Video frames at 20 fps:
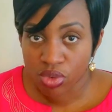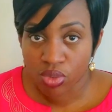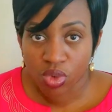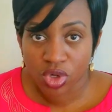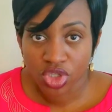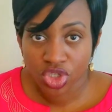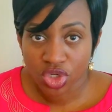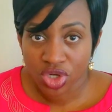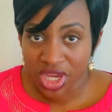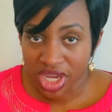
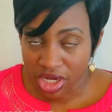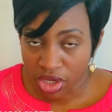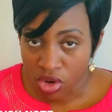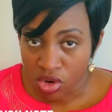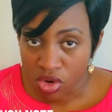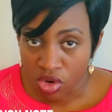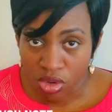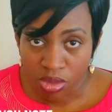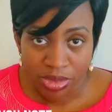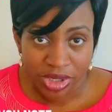once you get
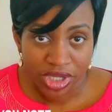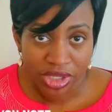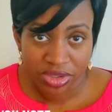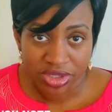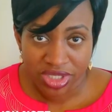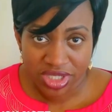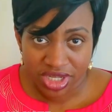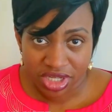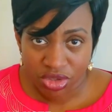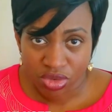home and you're
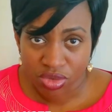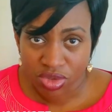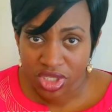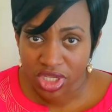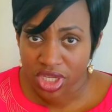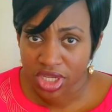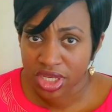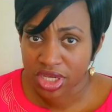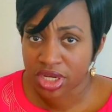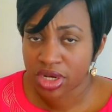settled
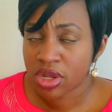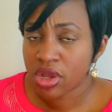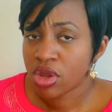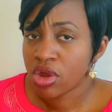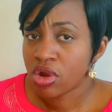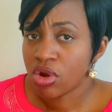in,